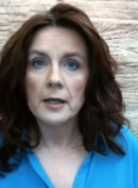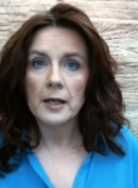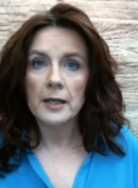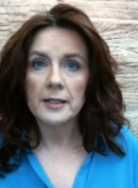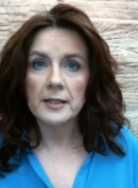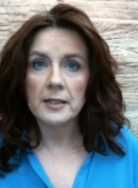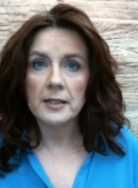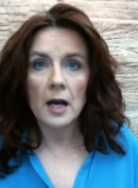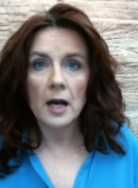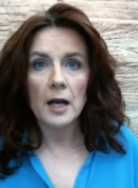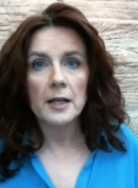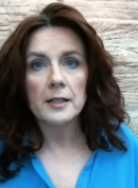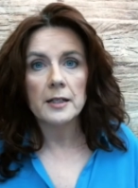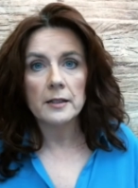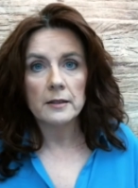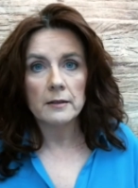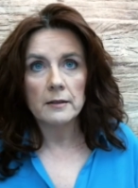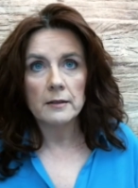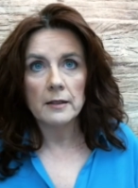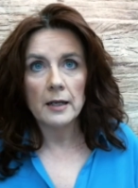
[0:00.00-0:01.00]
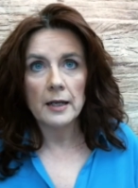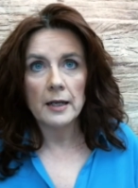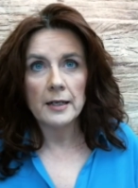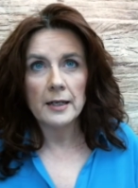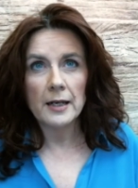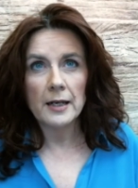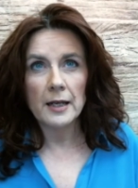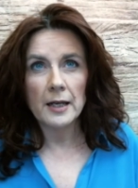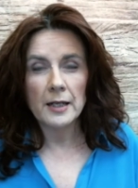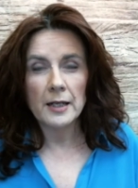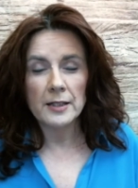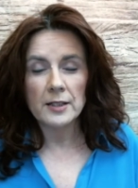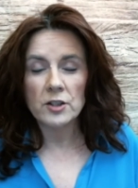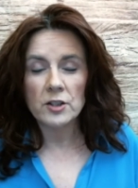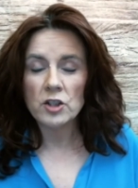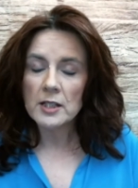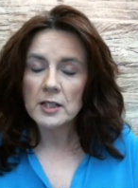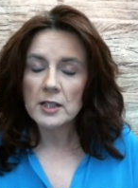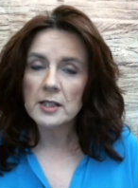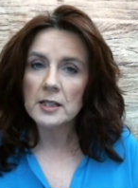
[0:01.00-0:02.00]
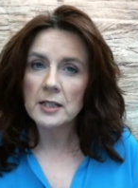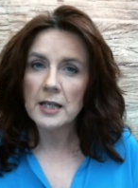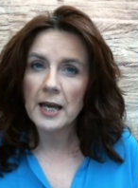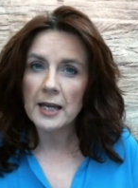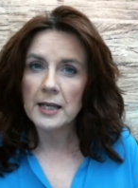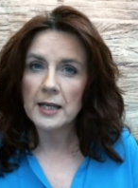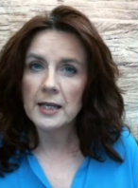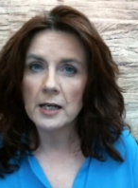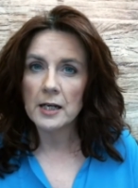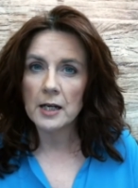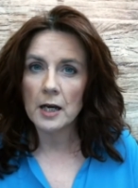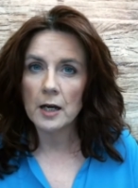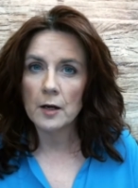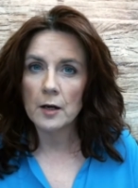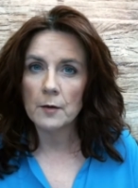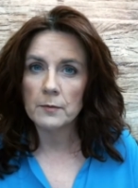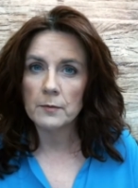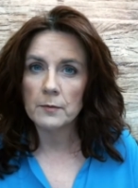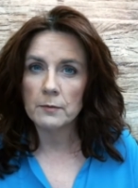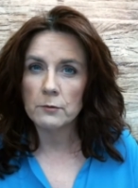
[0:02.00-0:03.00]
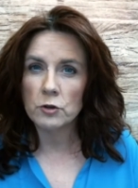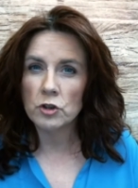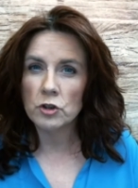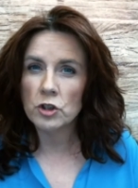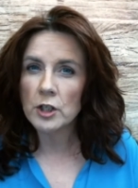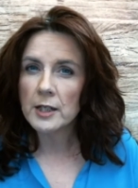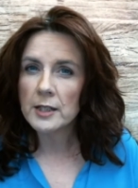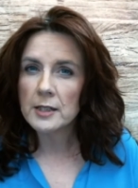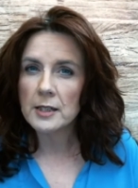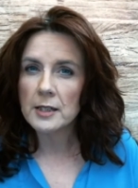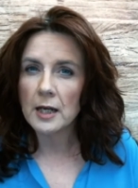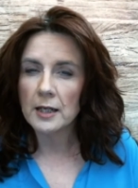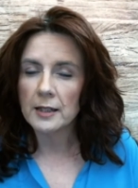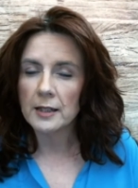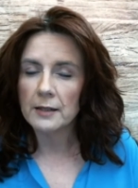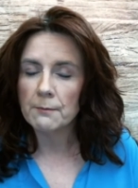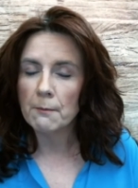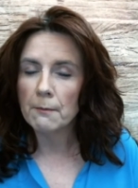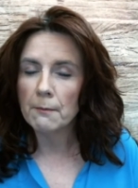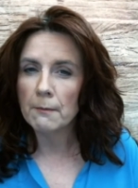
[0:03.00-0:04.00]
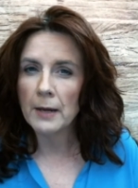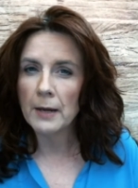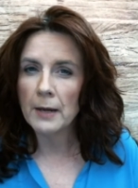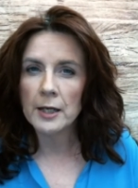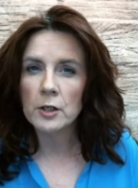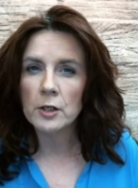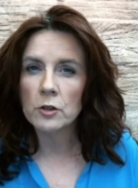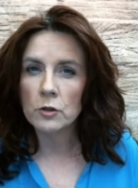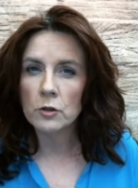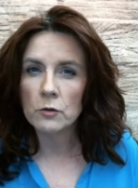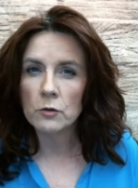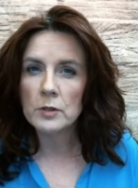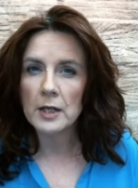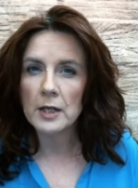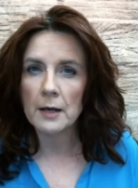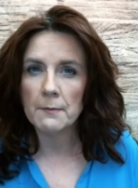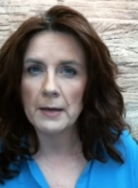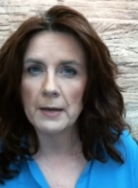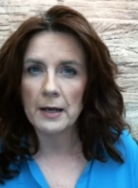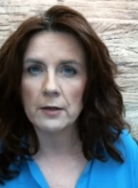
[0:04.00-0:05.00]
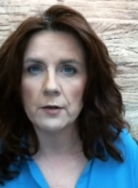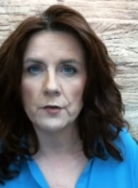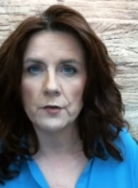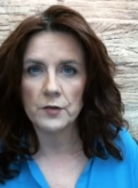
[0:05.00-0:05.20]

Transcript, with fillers: it's not it it's just taking up just a minute amount